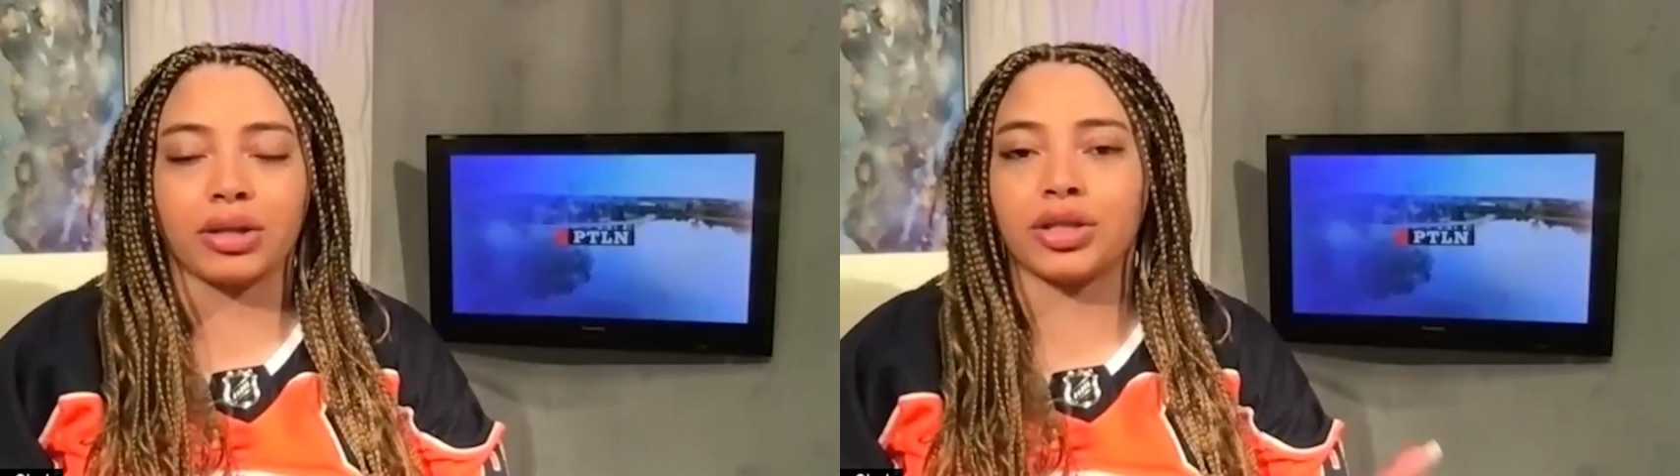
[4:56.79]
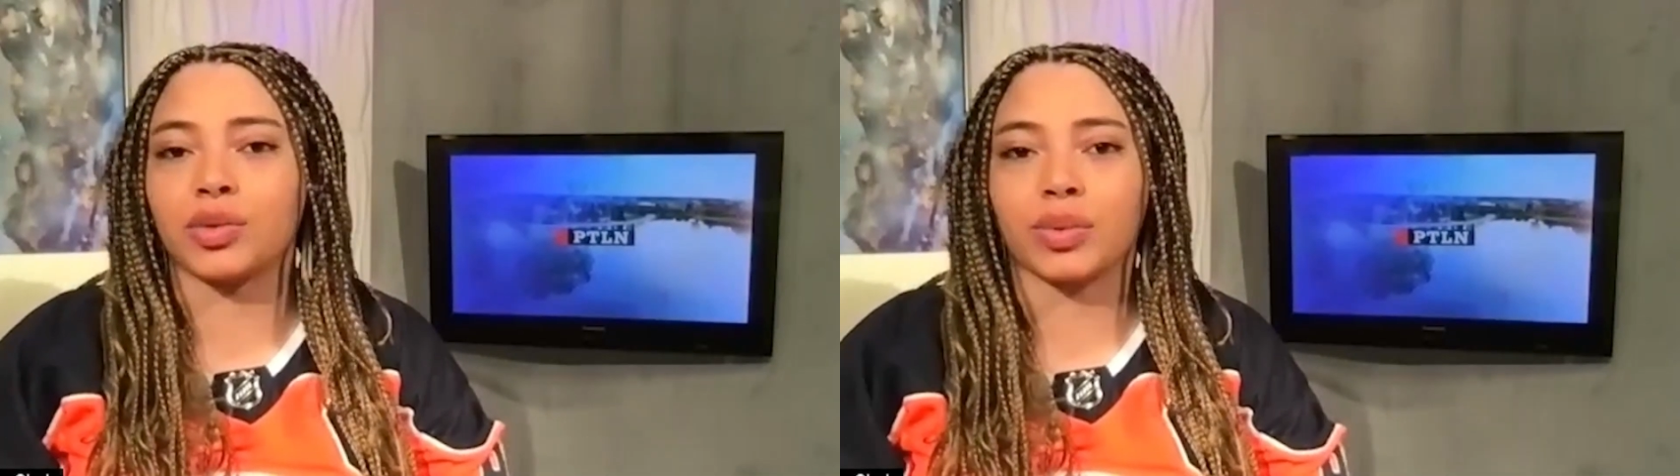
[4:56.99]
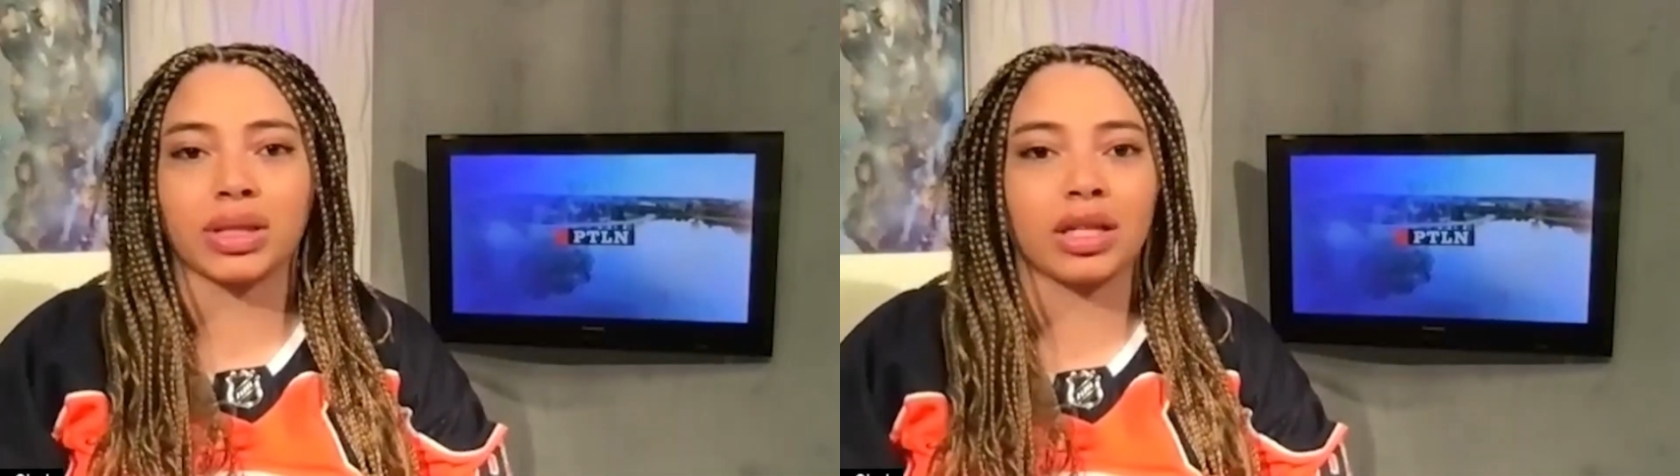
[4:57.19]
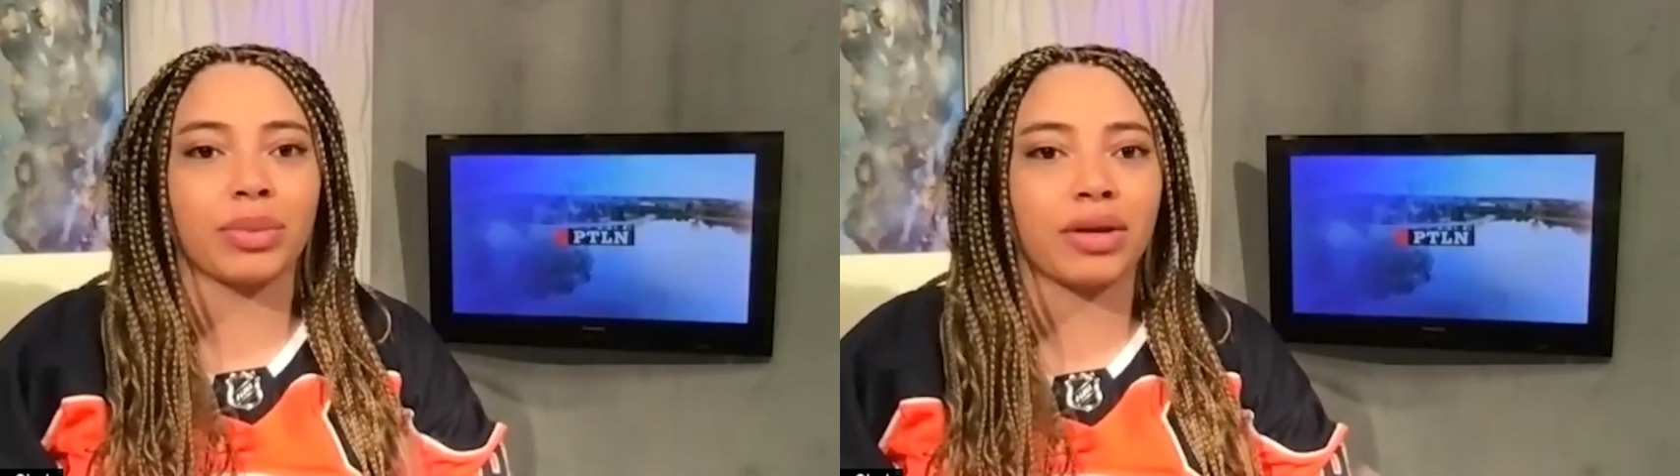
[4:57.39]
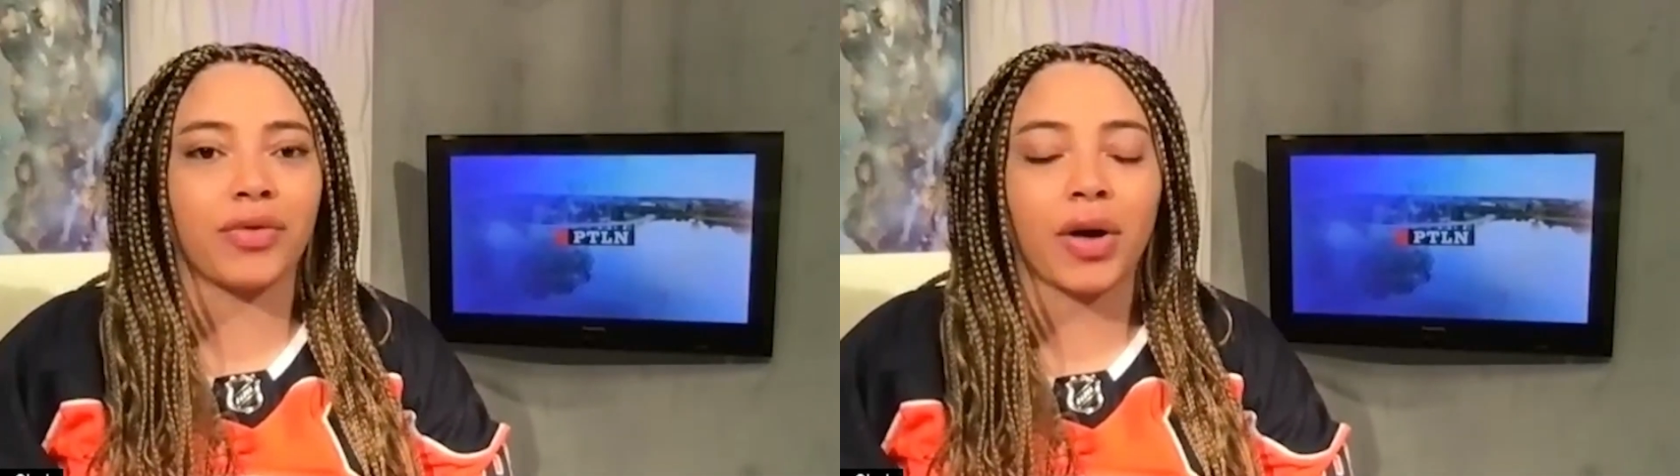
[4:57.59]
just what's going to
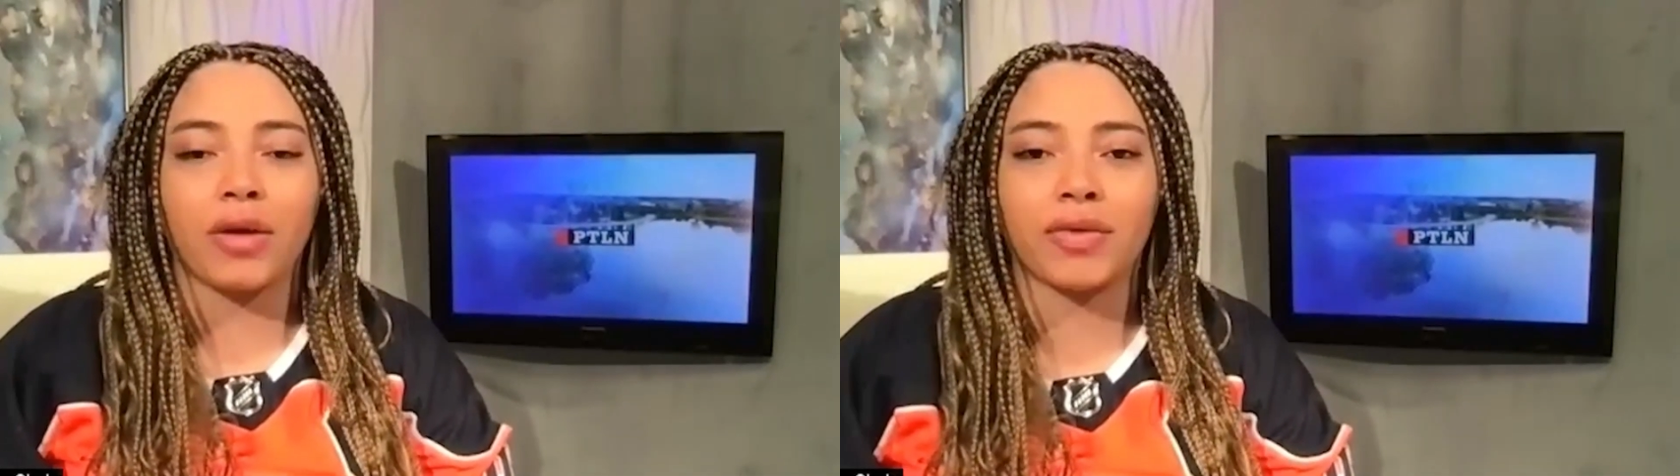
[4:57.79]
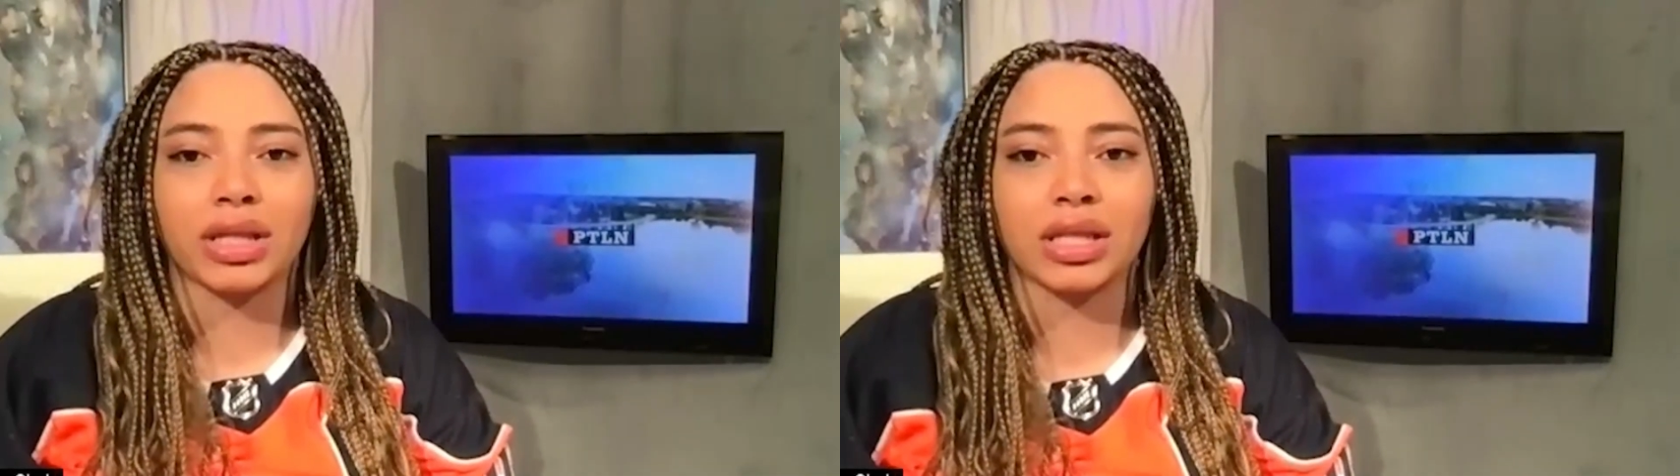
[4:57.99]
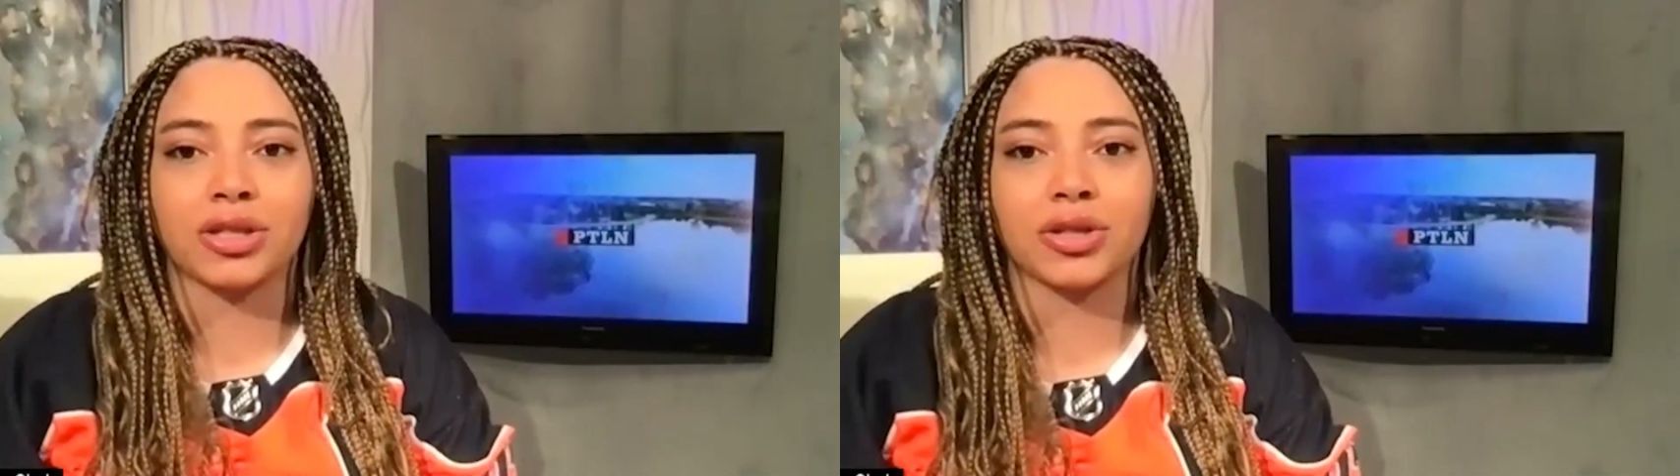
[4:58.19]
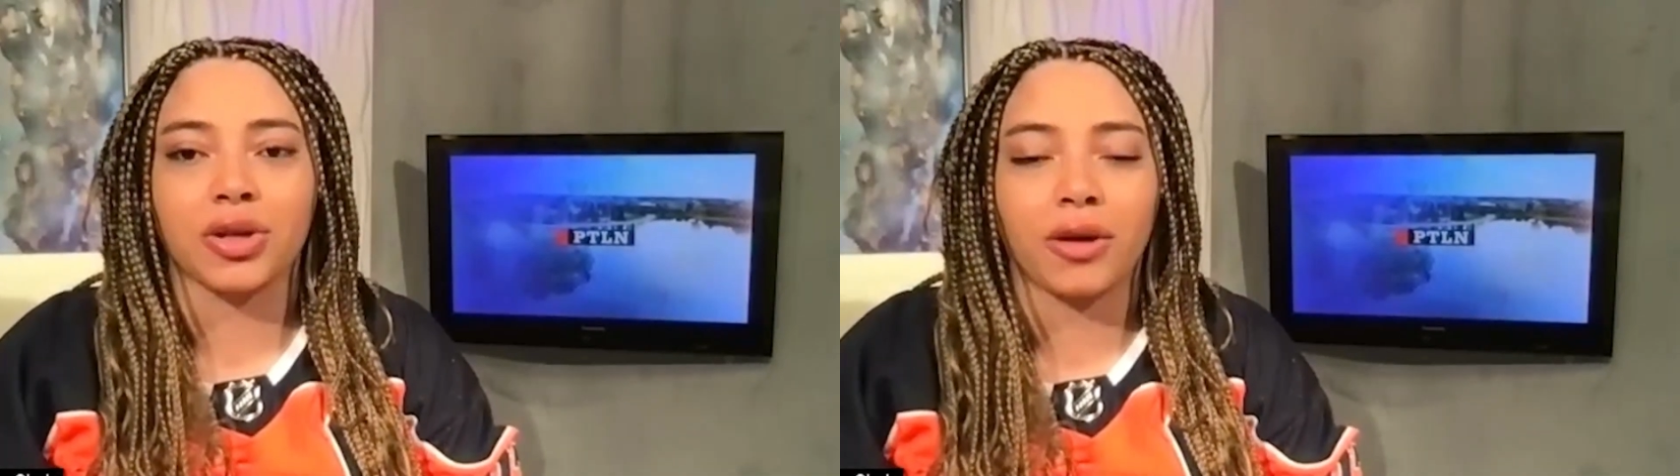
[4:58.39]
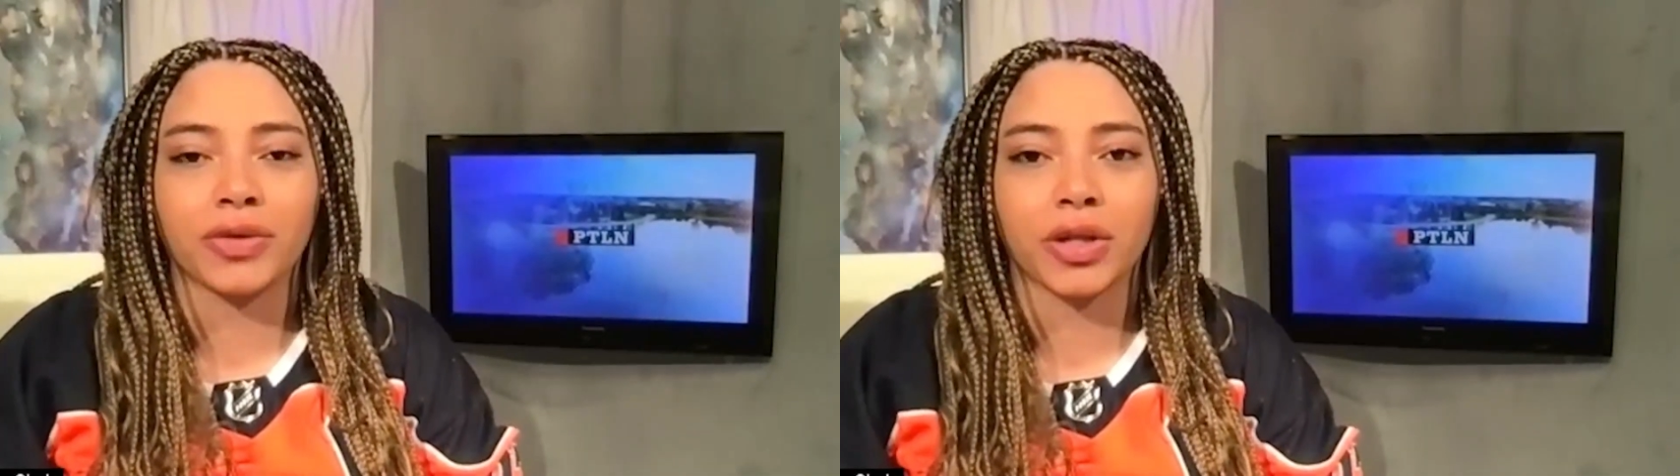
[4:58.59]
be involved with this year's
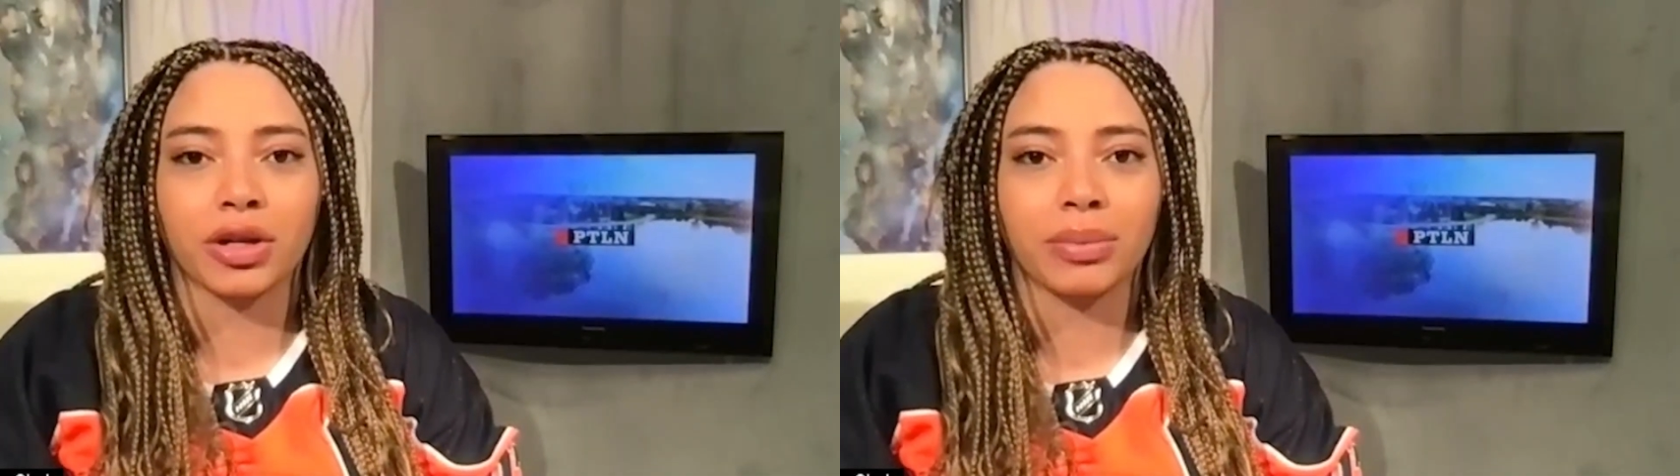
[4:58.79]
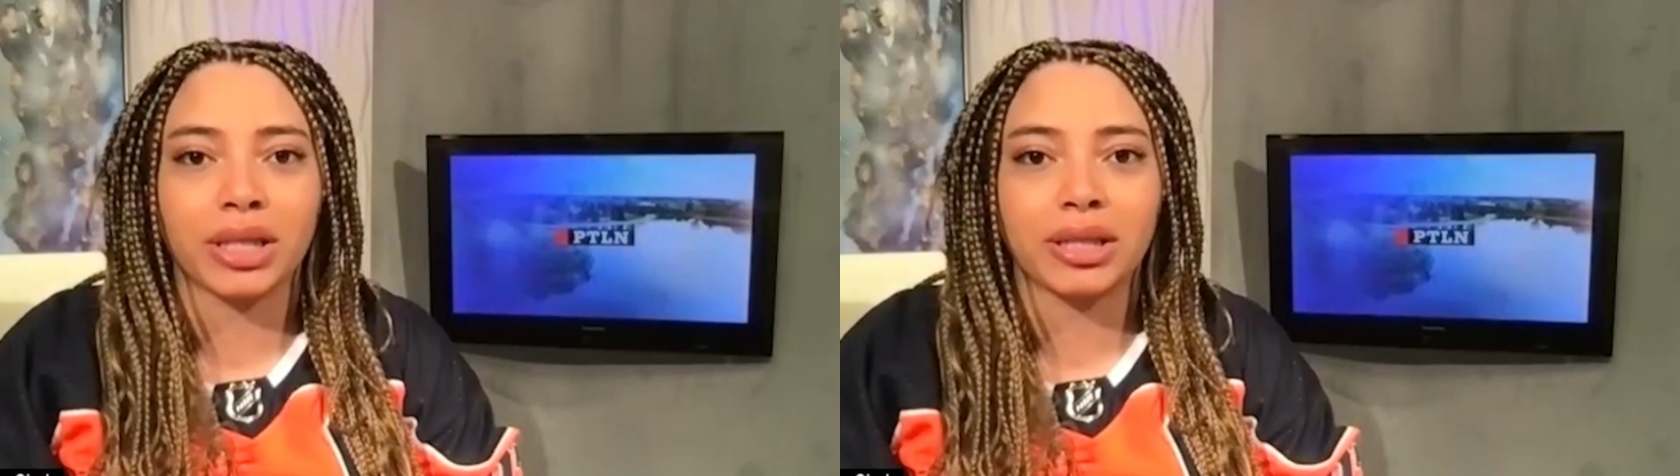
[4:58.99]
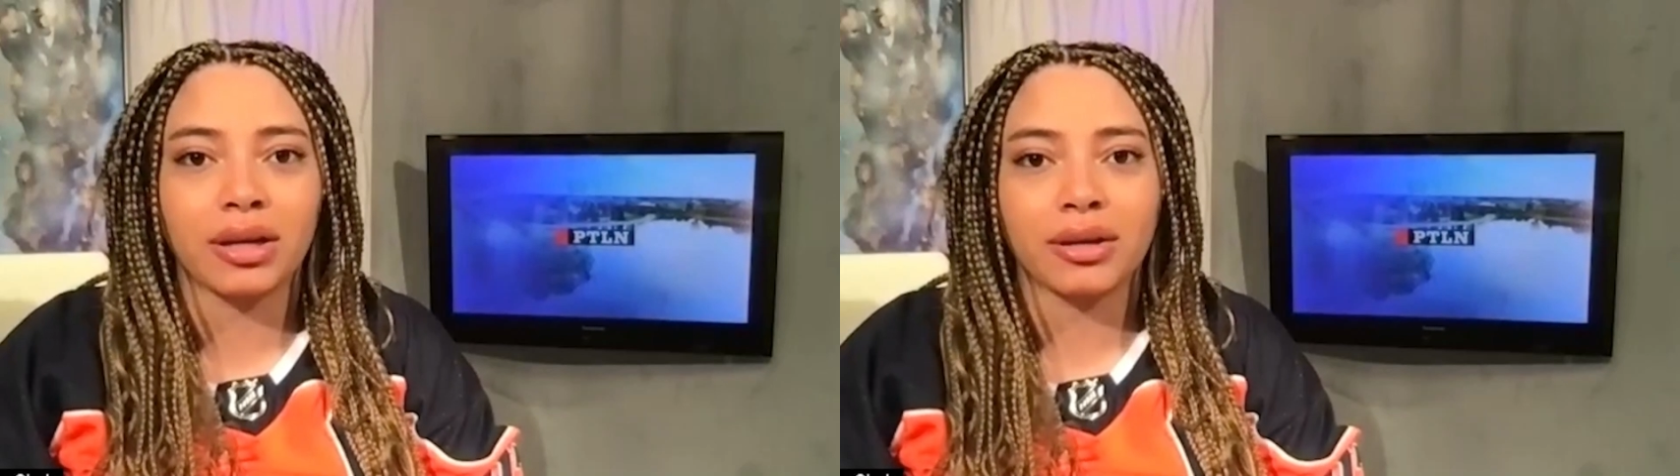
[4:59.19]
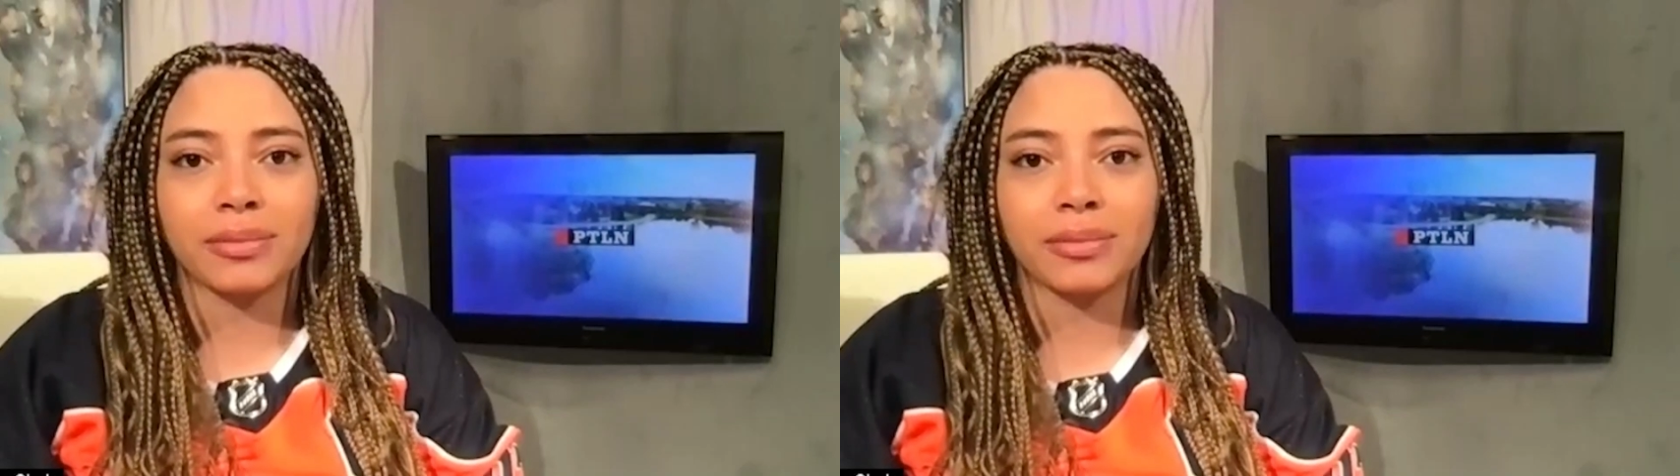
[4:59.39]
golf tournament?